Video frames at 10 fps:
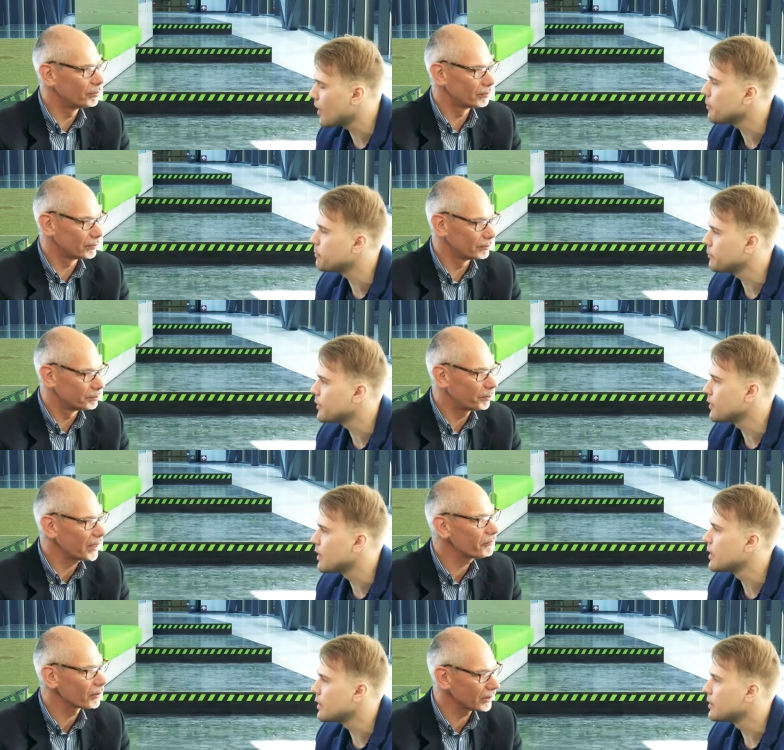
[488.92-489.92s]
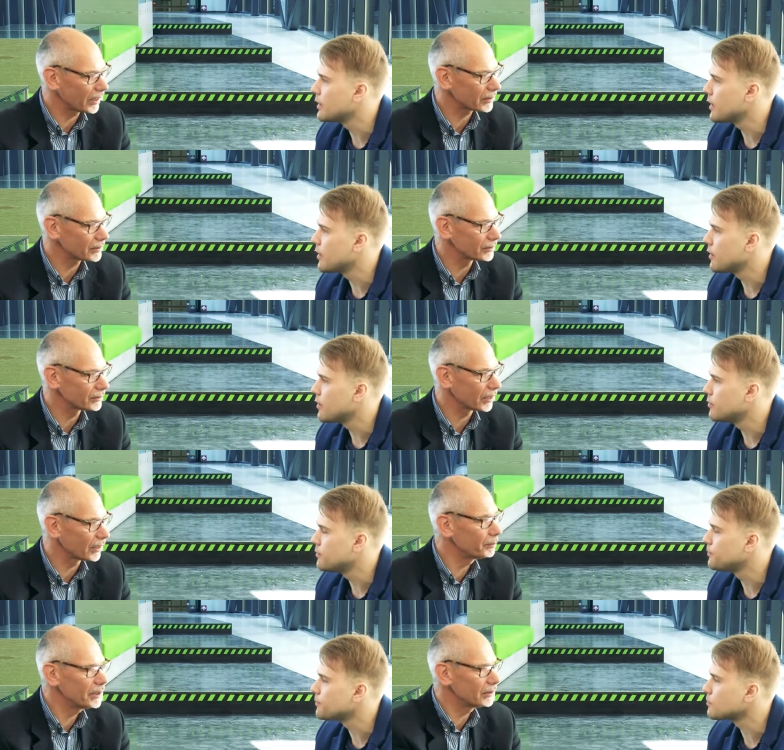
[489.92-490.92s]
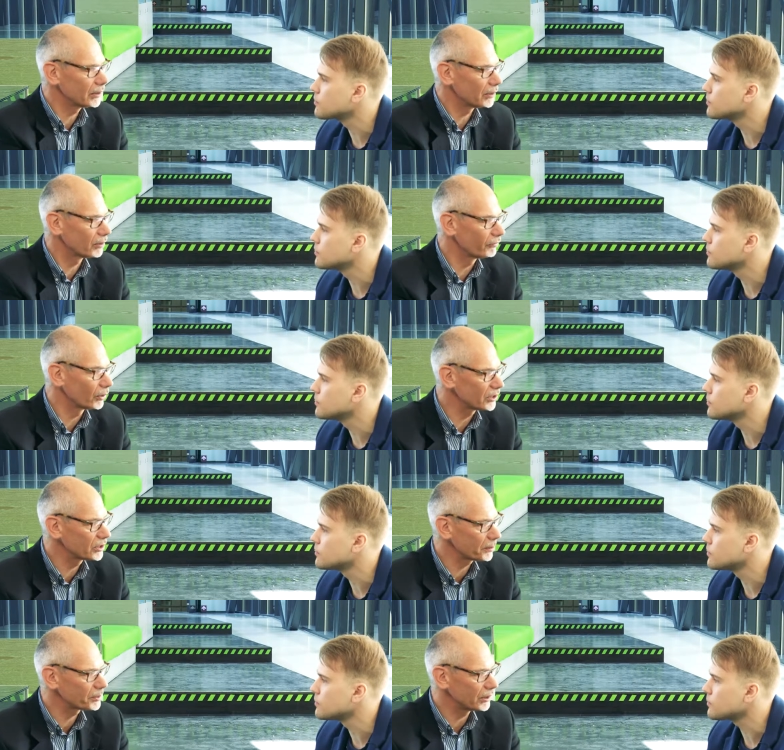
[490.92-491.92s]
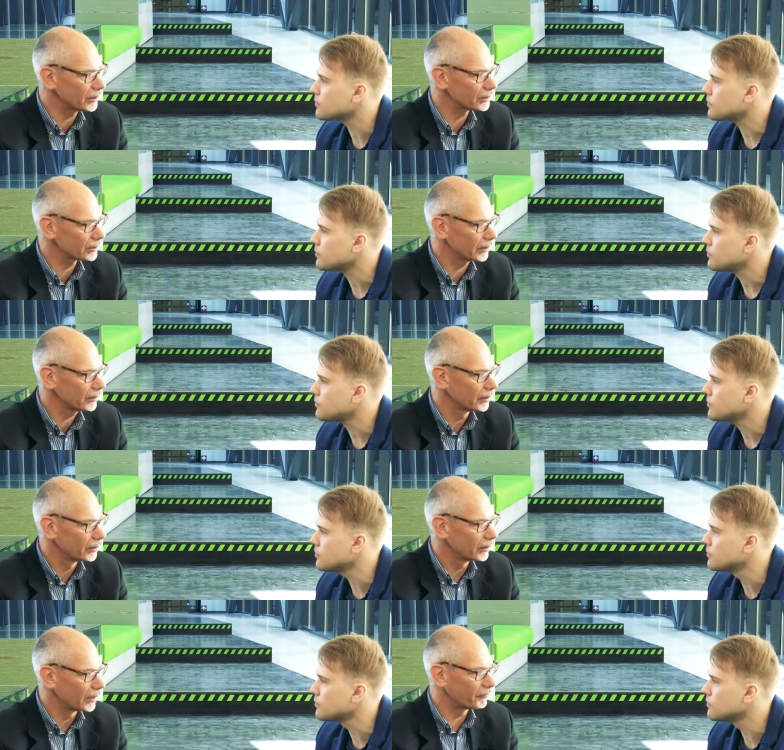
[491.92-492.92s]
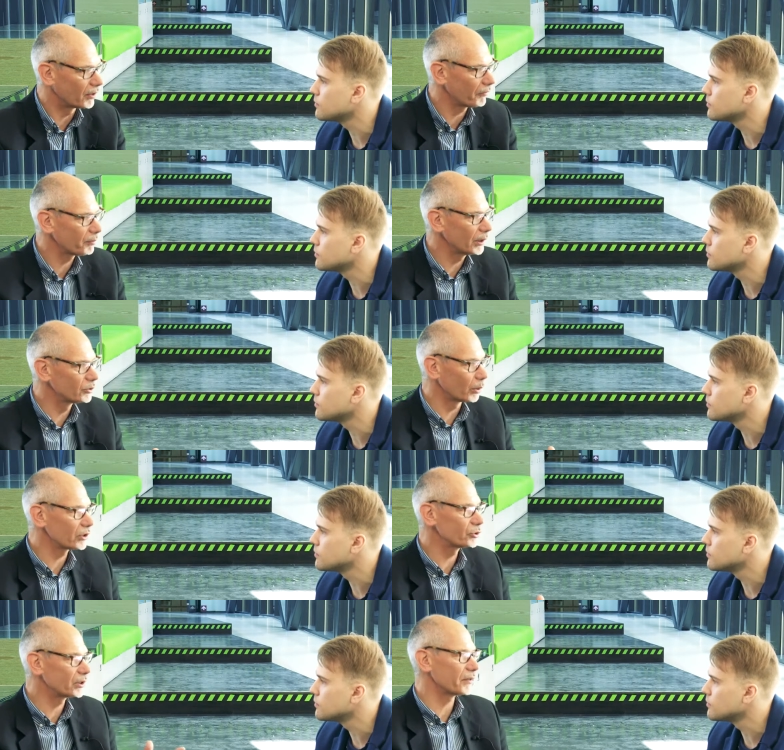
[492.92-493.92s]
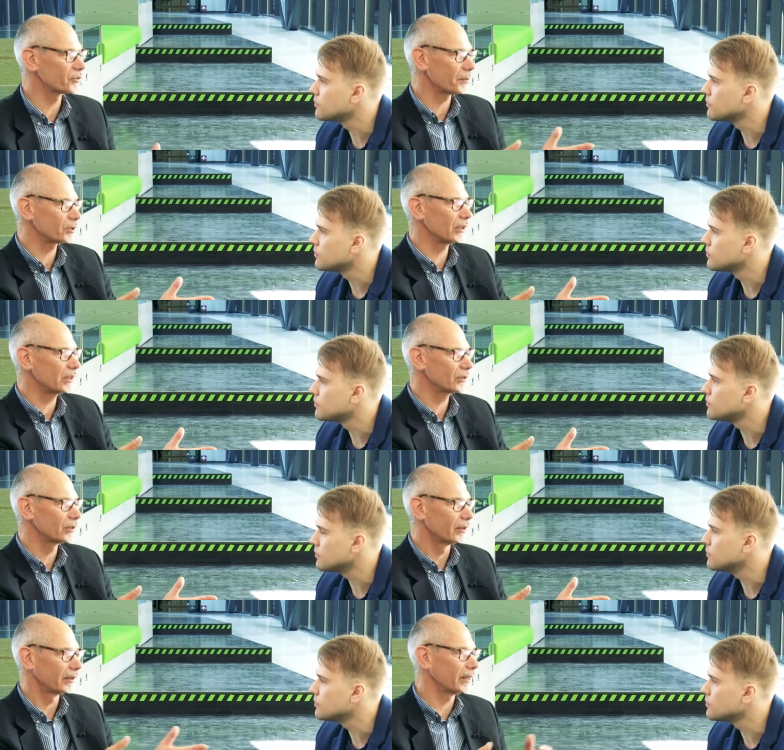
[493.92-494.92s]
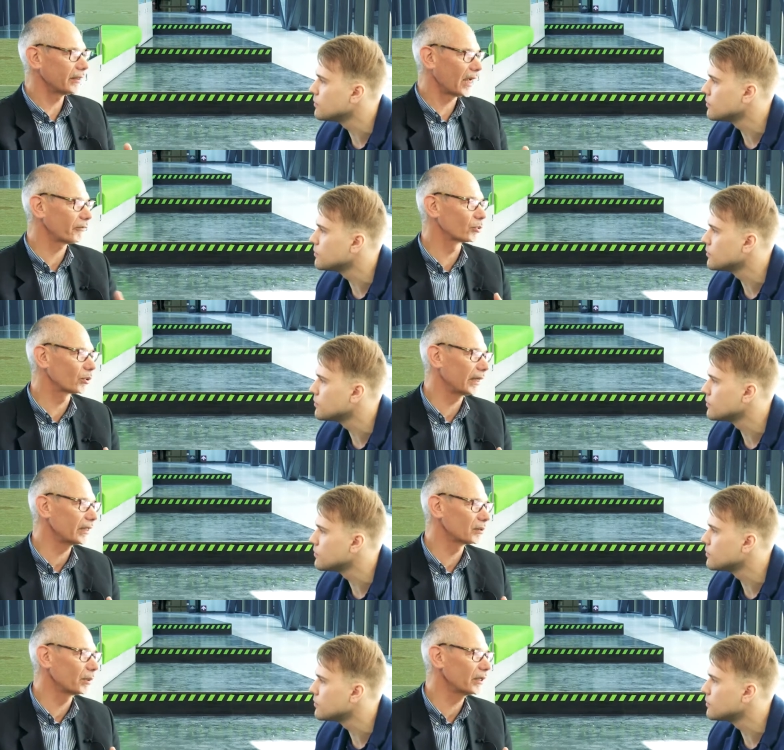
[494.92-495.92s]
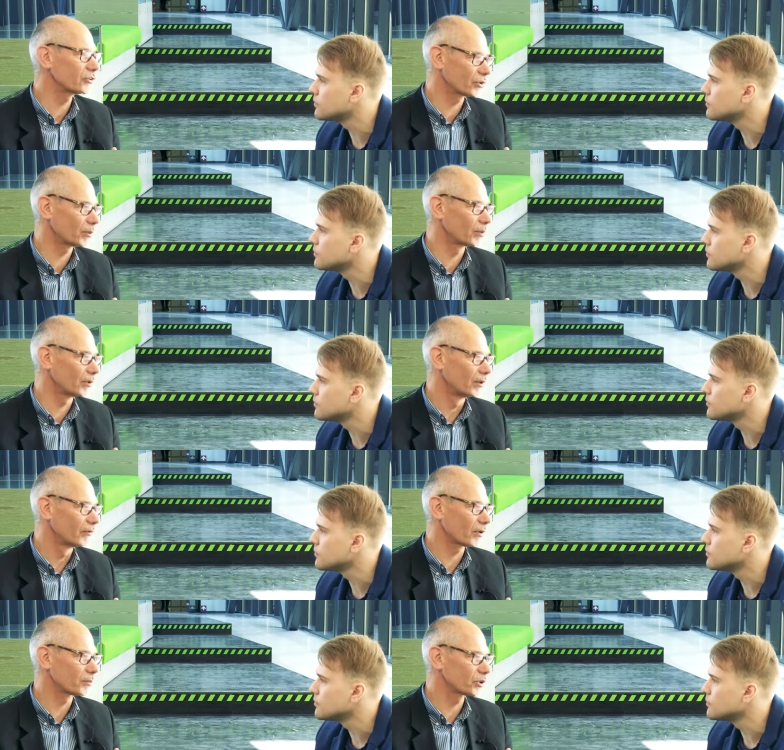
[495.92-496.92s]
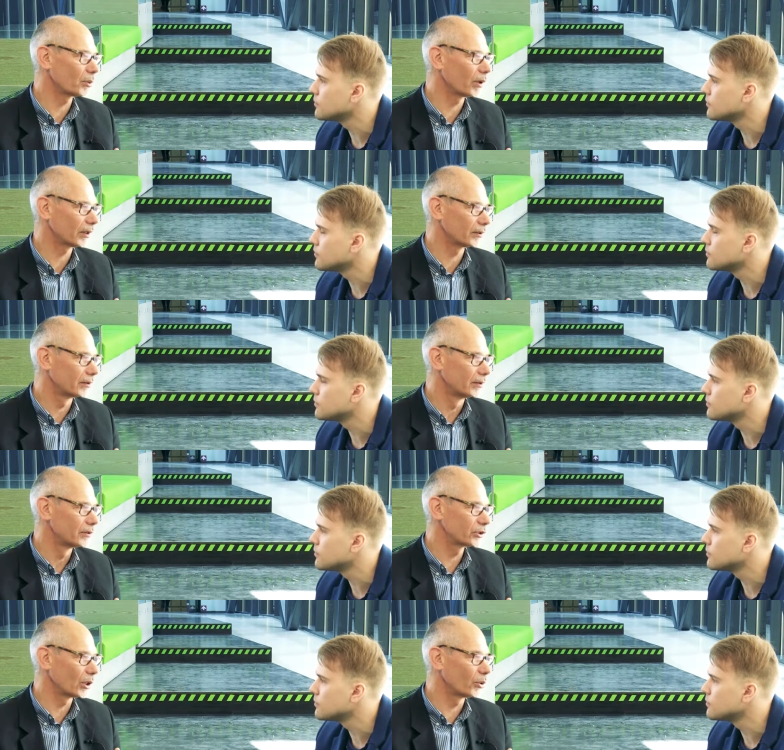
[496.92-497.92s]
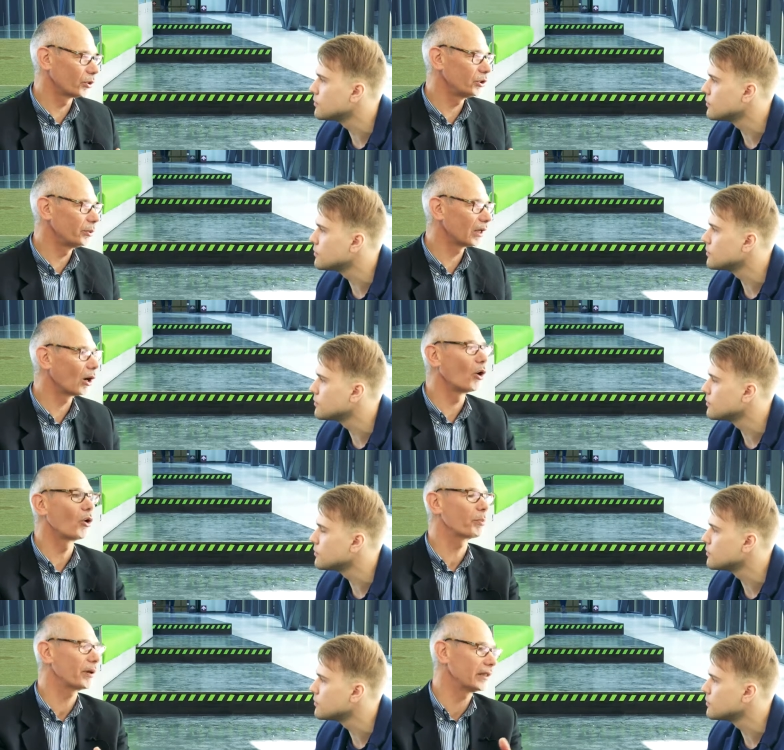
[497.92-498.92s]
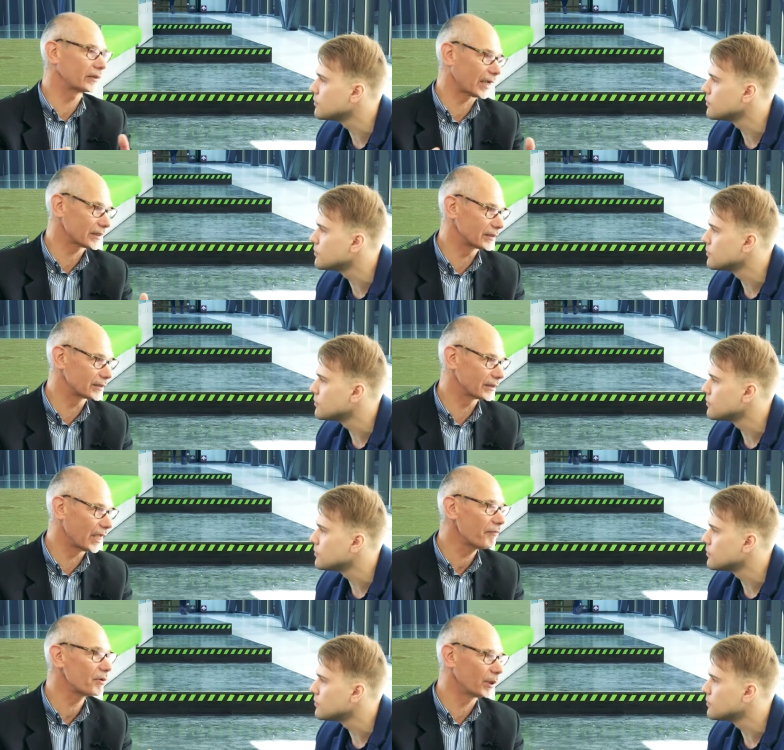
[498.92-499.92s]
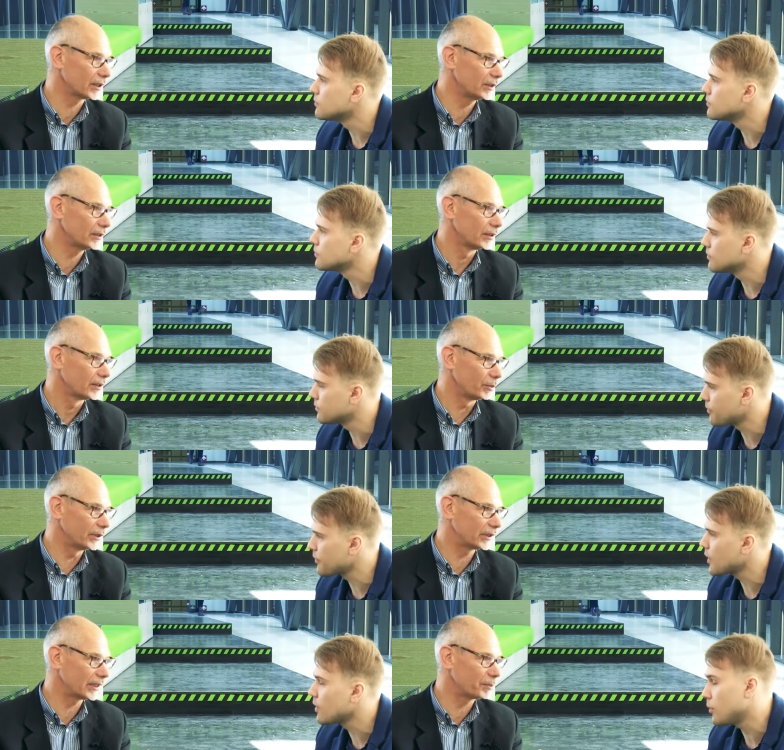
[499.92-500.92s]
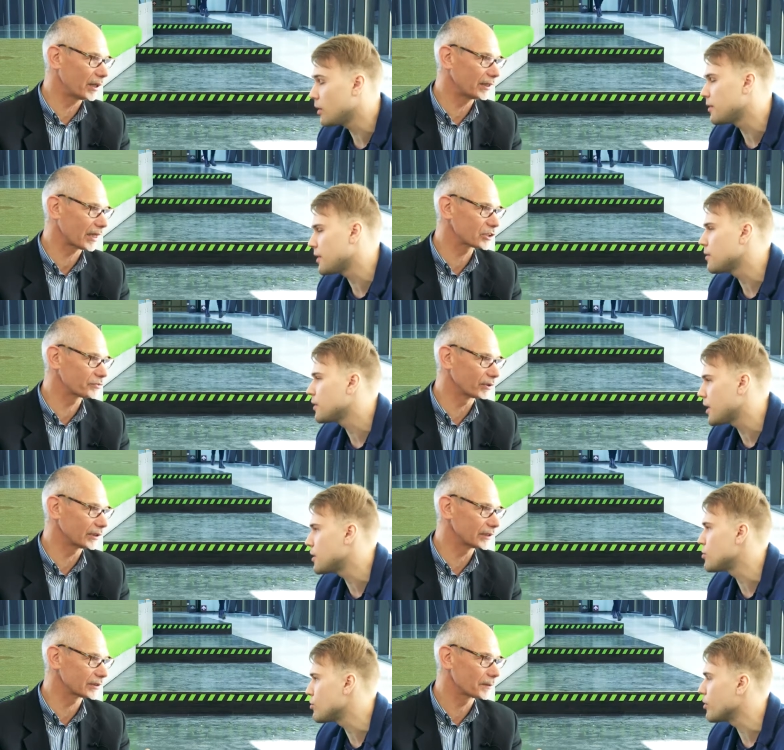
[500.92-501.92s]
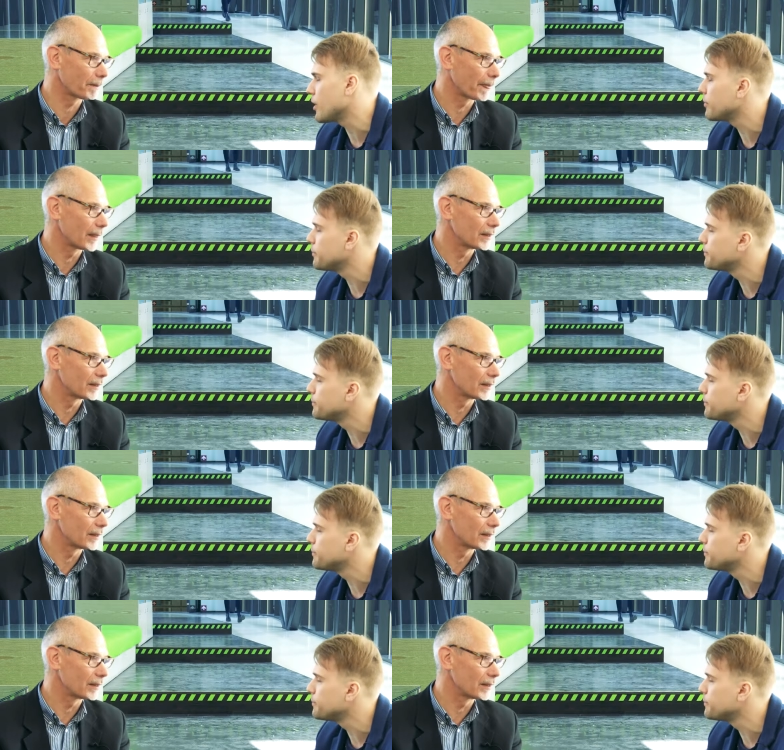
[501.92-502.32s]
Speaker 1: yeah. pay for the taxes. I mean, uh, for the subsidies. Eh? If government wants to give subsidies, mm then they have to collect the money some, from someone. So you will all pay taxes. Everybody will well, pay taxes for that this. That is true. Yeah.